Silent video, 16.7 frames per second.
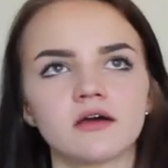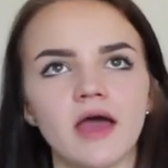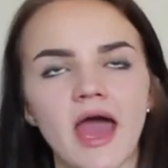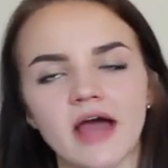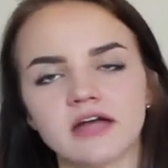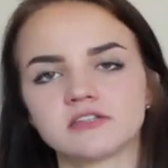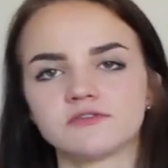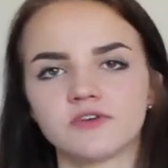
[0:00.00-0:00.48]

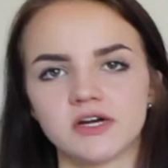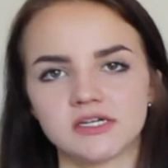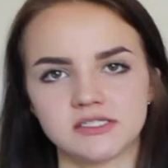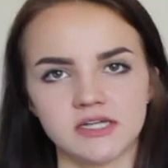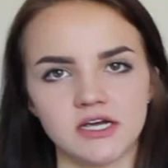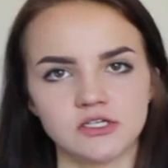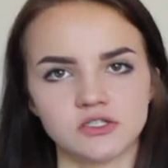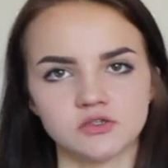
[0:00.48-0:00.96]
active
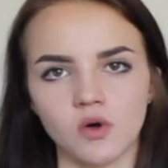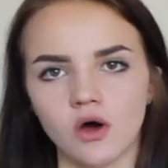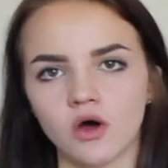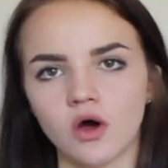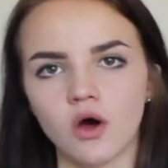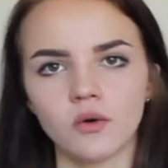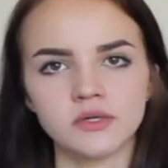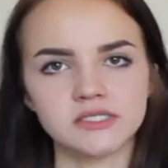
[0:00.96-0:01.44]
rest days. So
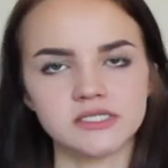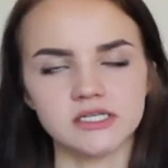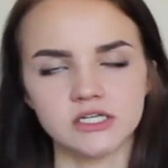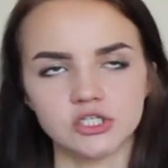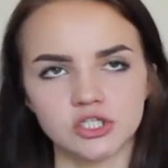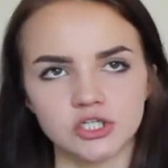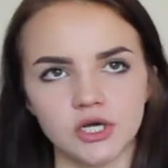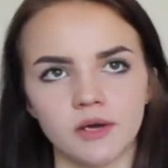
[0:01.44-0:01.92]
I'll go into
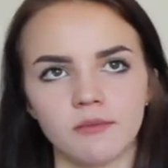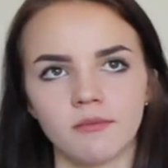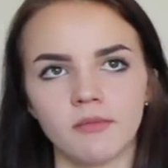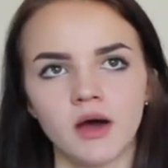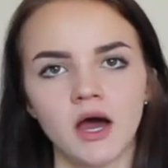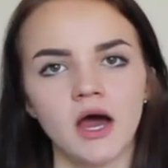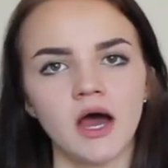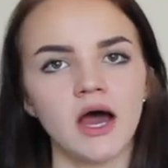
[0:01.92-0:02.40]
the
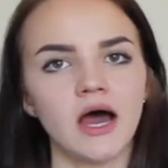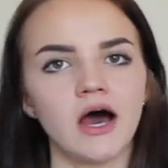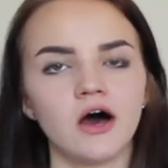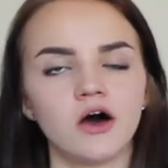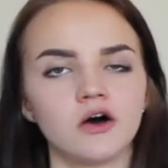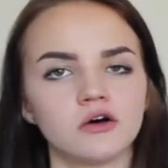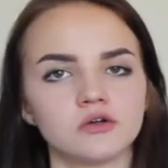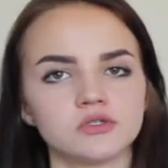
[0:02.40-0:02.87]
gym,
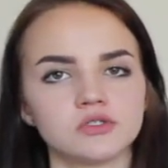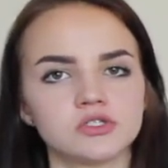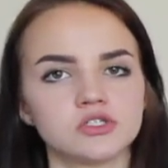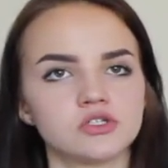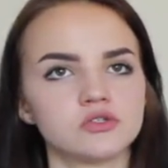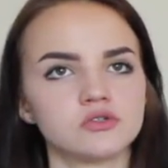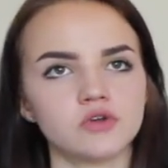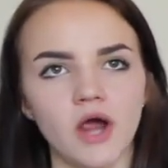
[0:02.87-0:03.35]
I'll
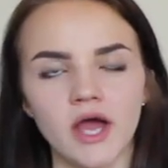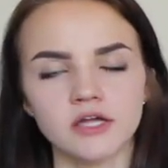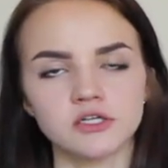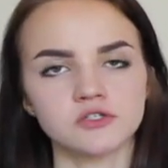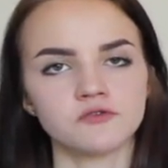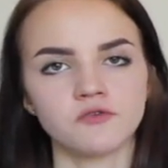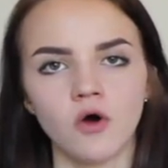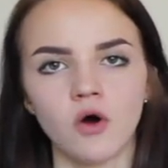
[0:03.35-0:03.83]

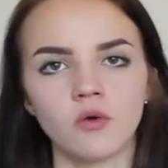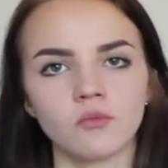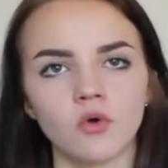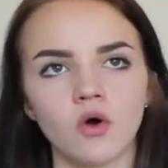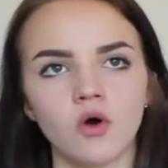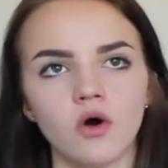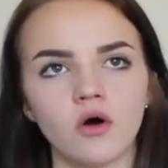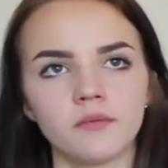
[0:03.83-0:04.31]
stretch, foam
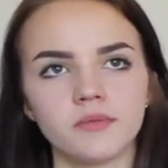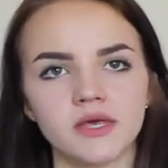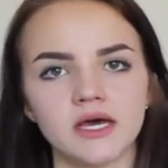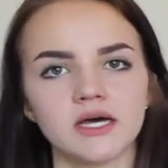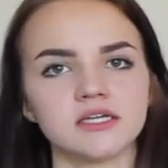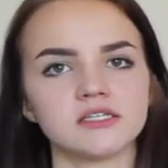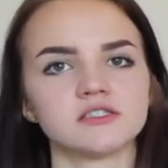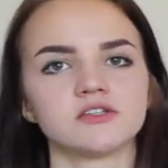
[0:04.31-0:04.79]
roll,
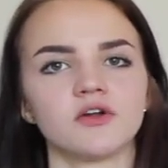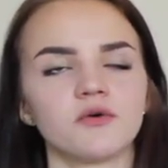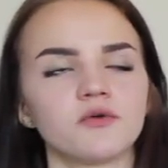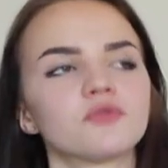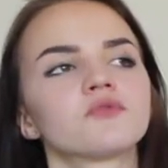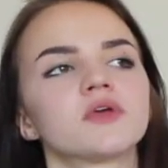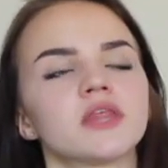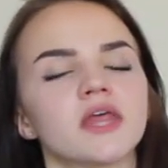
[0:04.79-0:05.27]
because
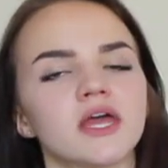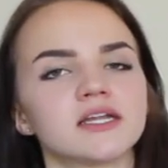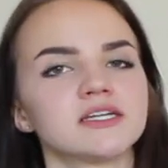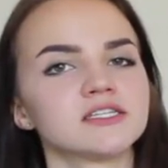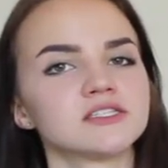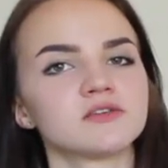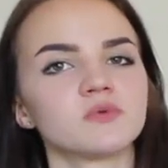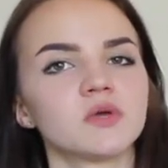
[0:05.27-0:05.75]
3 leg
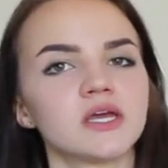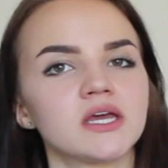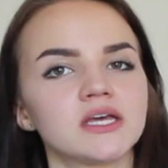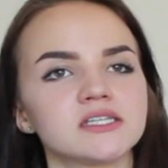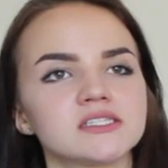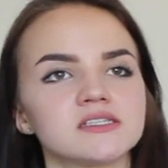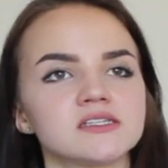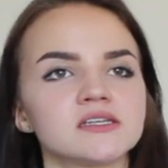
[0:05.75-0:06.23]
days a
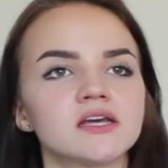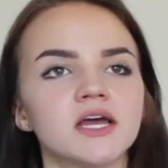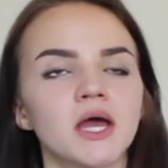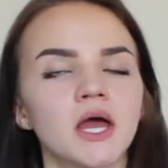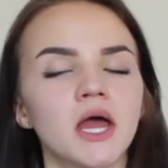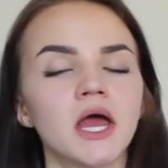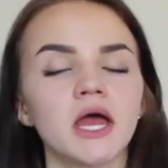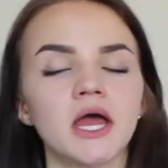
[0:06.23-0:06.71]
week is
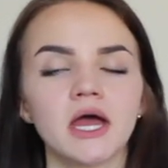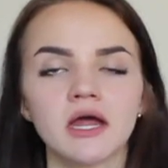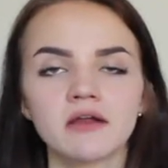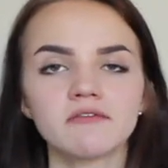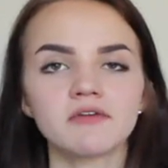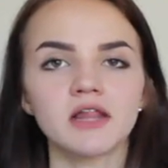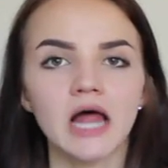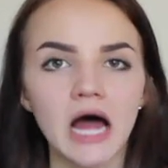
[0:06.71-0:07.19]

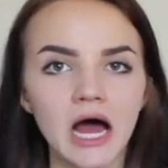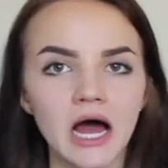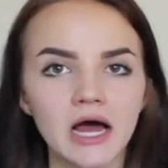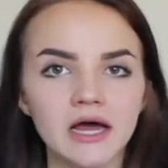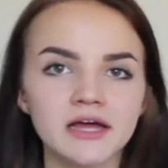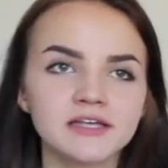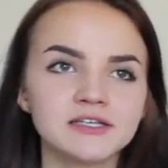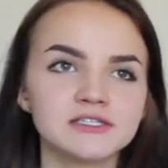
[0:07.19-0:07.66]
kind of a
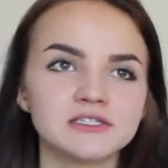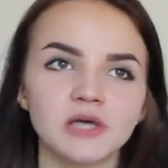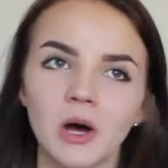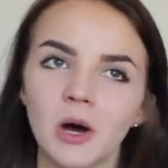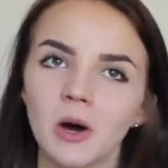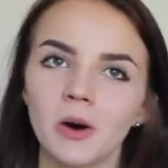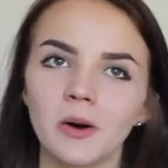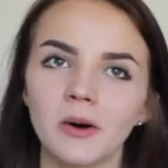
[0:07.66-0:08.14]
lot.
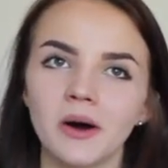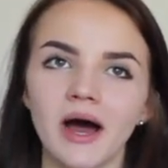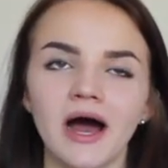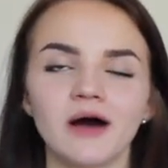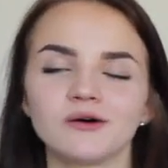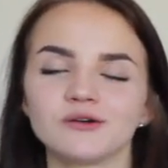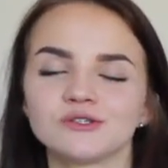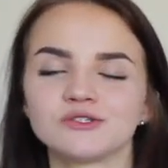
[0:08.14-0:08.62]
So
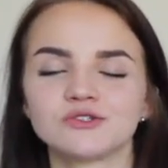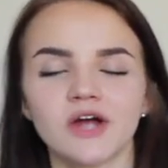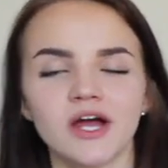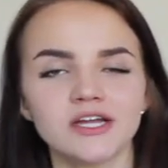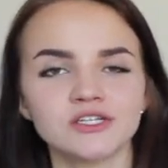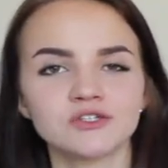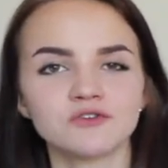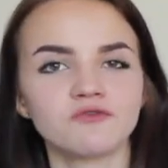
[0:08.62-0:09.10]
I'll
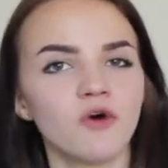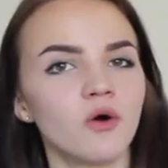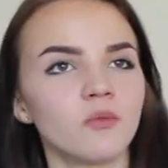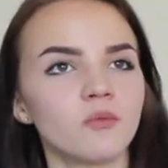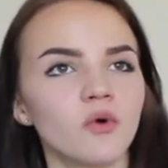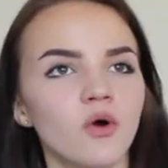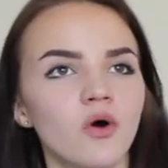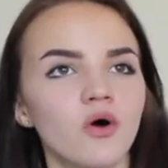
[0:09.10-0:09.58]
stretch,
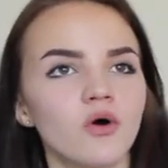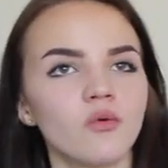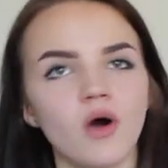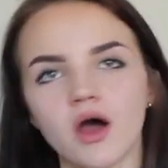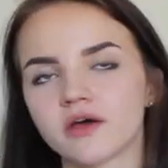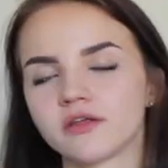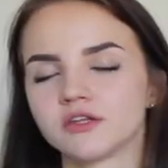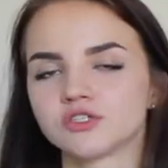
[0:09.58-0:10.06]
foam roll,
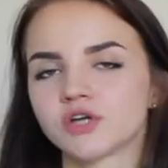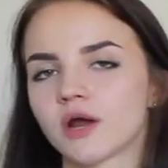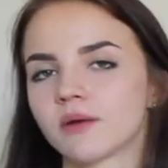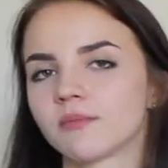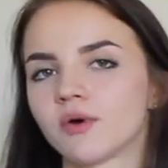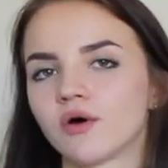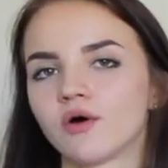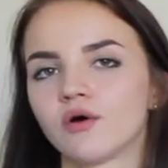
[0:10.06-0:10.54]
walk on the
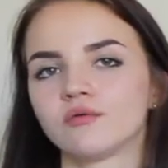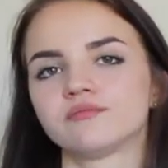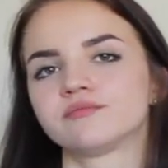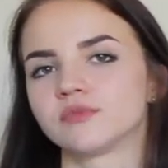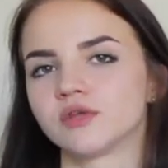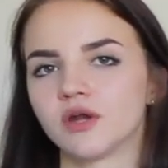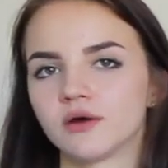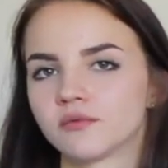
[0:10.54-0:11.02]
treadmill,
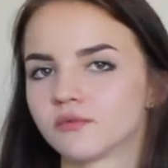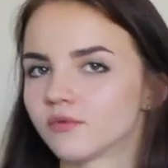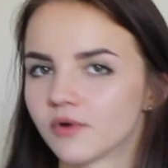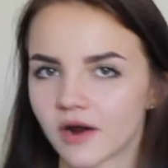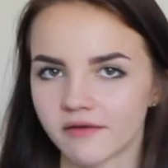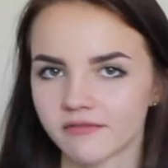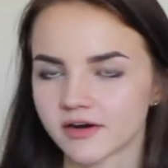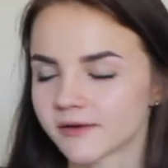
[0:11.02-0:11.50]

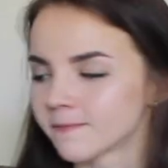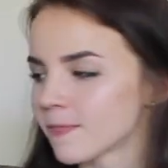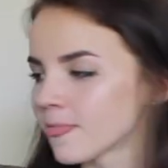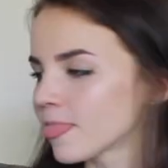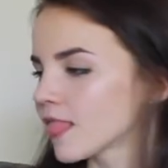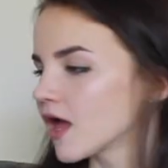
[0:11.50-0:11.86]
whatever.